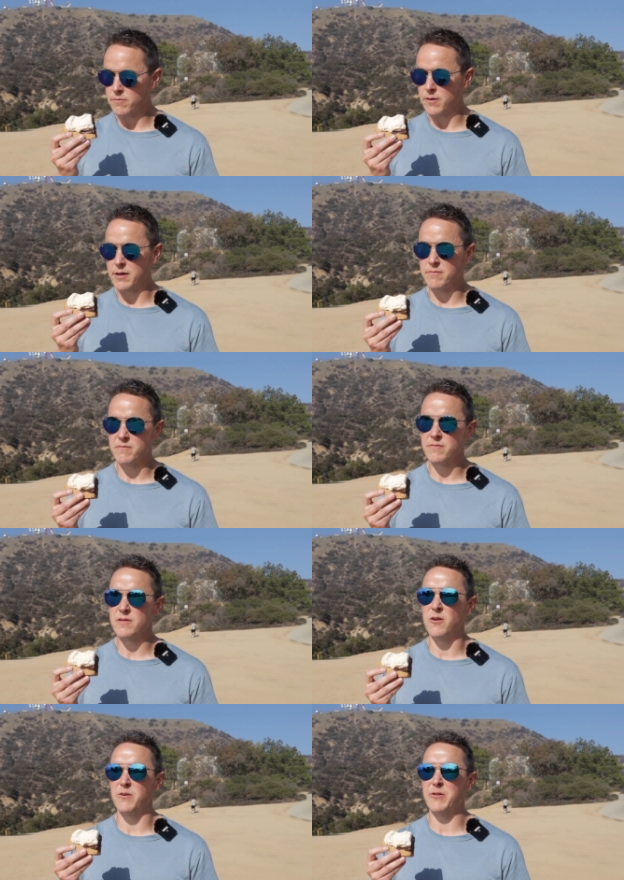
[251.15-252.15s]
But
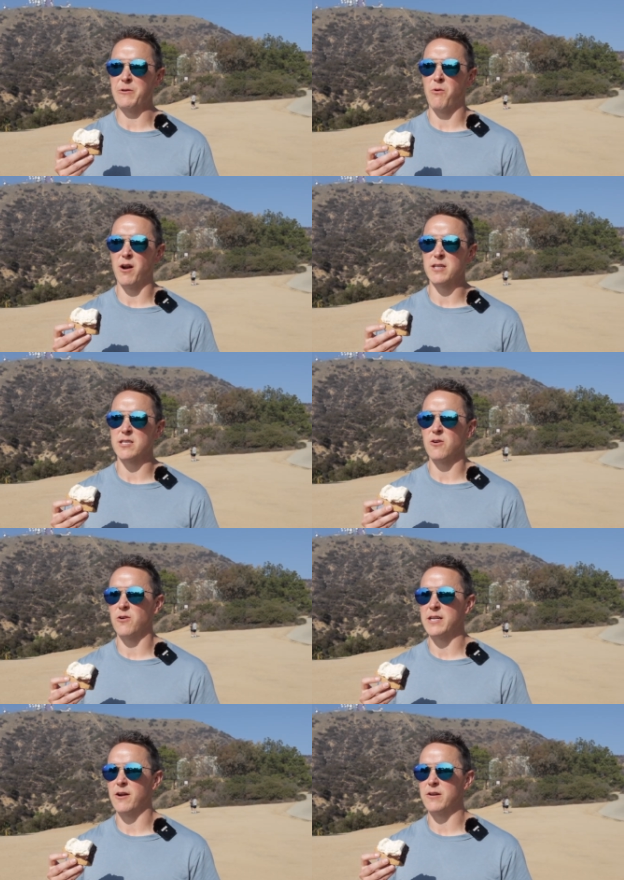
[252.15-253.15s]
you don't really want a
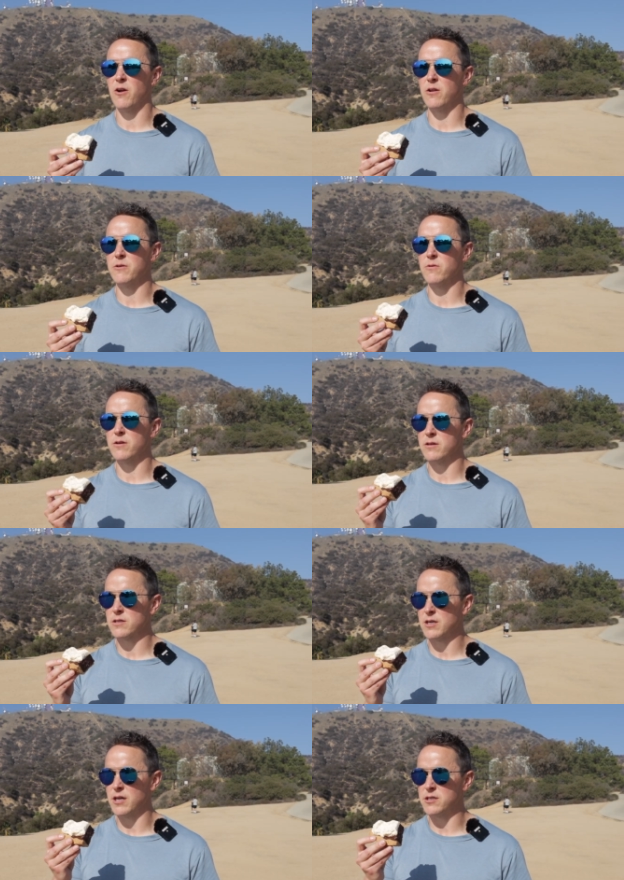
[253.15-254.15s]
star down in Hollywood.
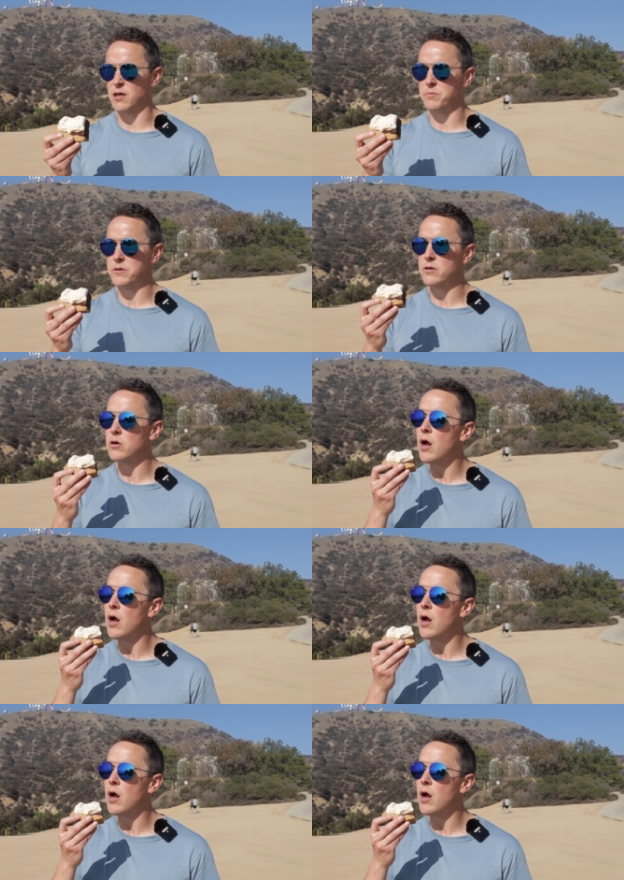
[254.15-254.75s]
It's kind of dumpy.